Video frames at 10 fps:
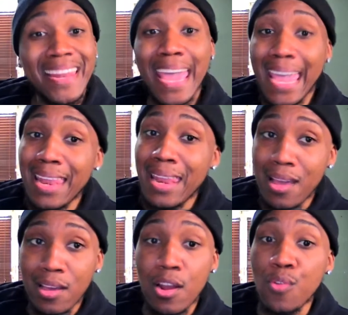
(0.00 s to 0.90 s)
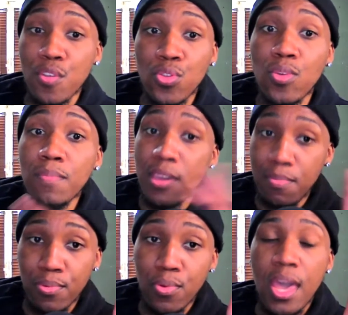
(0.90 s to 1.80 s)
and Nneka, those are three
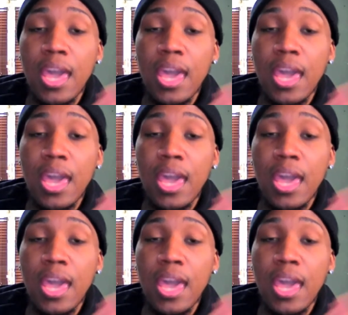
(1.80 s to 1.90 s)
people,